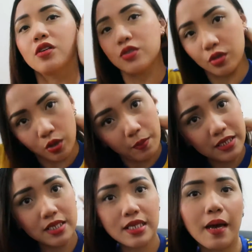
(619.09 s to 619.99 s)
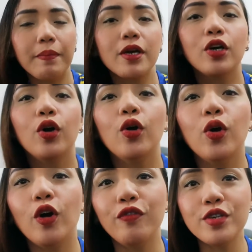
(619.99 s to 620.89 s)
so masasabi
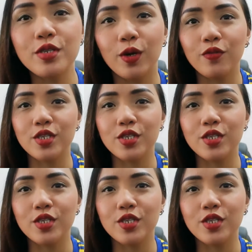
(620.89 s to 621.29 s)
ko, obvious na